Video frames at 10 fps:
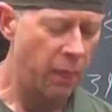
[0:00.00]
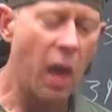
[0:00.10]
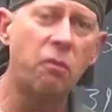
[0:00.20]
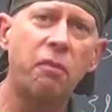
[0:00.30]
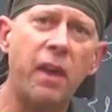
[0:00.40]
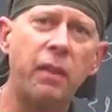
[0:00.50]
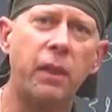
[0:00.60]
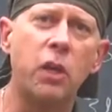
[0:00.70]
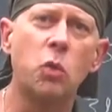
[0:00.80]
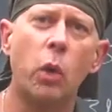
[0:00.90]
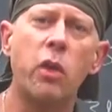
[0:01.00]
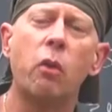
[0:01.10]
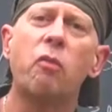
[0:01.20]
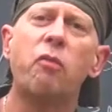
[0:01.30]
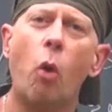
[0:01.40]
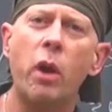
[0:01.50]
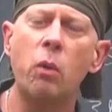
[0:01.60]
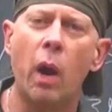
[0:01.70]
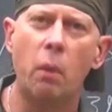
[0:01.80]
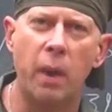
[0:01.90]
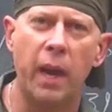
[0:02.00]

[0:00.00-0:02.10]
that fed these were either 40-round